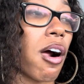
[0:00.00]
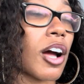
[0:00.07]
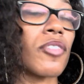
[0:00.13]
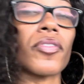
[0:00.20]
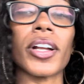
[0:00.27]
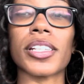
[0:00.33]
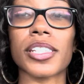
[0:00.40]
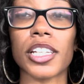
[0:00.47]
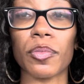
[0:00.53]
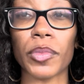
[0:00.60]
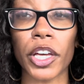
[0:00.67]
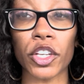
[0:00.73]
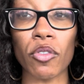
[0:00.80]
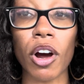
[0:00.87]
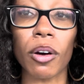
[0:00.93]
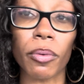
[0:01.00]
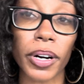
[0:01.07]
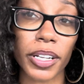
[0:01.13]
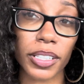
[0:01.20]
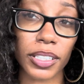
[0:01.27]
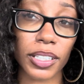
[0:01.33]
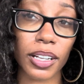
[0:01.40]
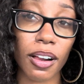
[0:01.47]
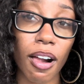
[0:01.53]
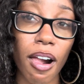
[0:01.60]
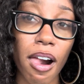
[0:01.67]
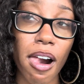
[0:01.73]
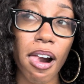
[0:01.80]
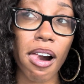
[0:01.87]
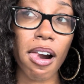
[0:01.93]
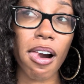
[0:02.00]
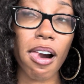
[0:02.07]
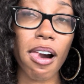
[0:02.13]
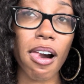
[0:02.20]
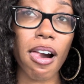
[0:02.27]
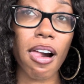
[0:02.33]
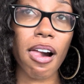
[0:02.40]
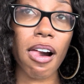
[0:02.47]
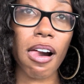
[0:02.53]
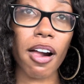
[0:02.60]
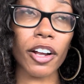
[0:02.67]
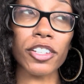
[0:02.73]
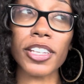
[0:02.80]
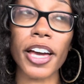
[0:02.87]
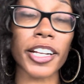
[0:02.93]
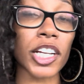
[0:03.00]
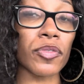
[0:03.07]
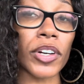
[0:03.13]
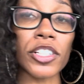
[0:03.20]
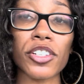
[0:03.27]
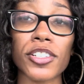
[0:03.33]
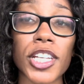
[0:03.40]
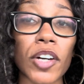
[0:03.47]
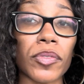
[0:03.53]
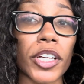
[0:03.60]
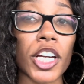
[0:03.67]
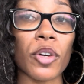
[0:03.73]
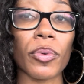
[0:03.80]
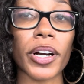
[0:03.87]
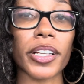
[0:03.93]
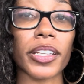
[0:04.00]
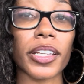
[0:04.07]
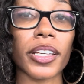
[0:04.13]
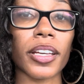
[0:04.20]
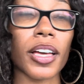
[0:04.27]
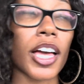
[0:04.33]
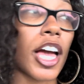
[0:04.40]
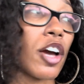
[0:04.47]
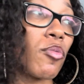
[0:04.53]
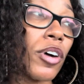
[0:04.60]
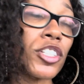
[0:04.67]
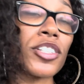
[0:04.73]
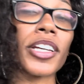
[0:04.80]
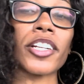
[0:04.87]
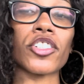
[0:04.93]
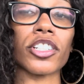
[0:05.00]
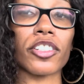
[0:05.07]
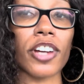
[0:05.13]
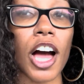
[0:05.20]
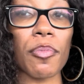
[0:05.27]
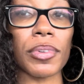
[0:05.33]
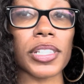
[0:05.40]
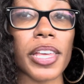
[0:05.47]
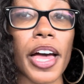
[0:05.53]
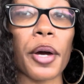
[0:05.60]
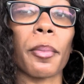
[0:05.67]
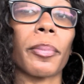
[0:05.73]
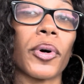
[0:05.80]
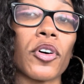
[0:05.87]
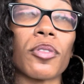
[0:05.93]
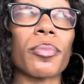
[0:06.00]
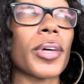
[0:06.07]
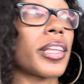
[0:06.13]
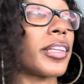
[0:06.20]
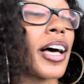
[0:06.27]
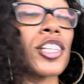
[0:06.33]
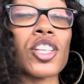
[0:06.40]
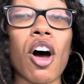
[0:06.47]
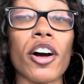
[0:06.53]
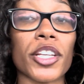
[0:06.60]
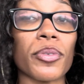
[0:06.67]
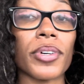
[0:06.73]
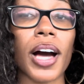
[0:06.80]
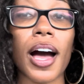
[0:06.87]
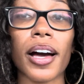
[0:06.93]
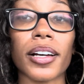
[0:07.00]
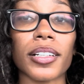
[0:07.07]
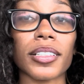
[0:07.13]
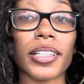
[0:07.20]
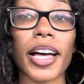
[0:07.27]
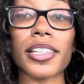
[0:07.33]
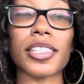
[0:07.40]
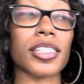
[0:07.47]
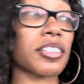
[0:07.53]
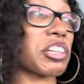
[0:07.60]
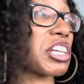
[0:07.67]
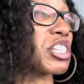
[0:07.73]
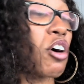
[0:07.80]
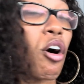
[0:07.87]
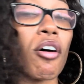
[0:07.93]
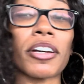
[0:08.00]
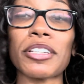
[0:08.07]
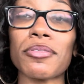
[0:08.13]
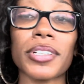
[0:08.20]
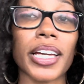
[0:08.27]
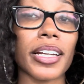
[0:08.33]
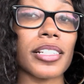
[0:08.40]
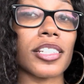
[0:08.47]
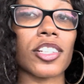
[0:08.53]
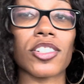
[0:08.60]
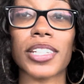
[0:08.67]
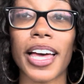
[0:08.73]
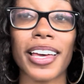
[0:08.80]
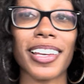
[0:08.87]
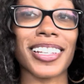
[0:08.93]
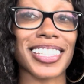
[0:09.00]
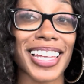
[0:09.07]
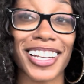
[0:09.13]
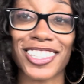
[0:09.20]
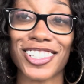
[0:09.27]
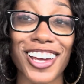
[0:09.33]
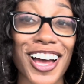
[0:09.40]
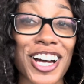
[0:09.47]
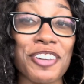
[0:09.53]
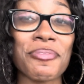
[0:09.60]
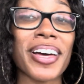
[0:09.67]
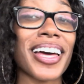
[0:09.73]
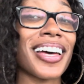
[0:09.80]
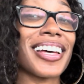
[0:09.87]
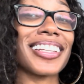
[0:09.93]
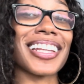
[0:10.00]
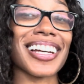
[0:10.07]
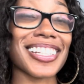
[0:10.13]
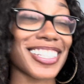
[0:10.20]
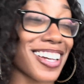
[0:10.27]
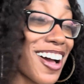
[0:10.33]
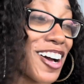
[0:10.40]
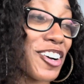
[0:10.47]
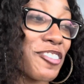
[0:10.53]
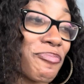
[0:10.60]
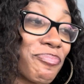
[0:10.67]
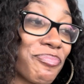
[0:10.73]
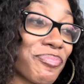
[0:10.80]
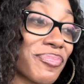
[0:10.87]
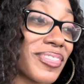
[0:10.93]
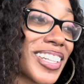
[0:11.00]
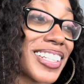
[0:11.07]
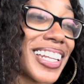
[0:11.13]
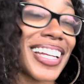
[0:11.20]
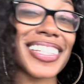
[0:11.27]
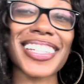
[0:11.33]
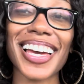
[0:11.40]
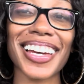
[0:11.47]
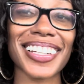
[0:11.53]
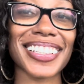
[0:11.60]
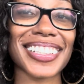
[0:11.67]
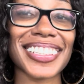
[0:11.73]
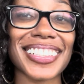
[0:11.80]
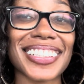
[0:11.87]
convince them that you are worthy. You just got to convince yourself that you're worthy And once you get your job in tech, boom, that's all you got. That's all you need is just that, is that job. That job, that check,